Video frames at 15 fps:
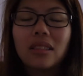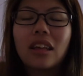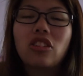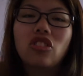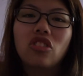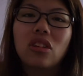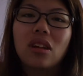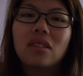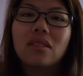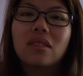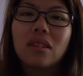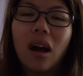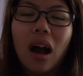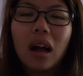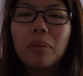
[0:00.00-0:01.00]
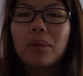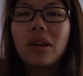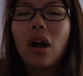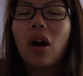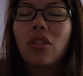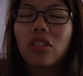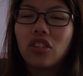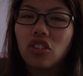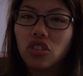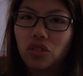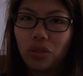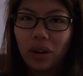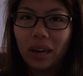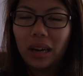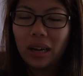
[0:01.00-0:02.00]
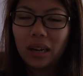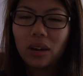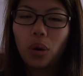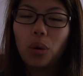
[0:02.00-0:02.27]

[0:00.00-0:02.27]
that she has gotten me on the train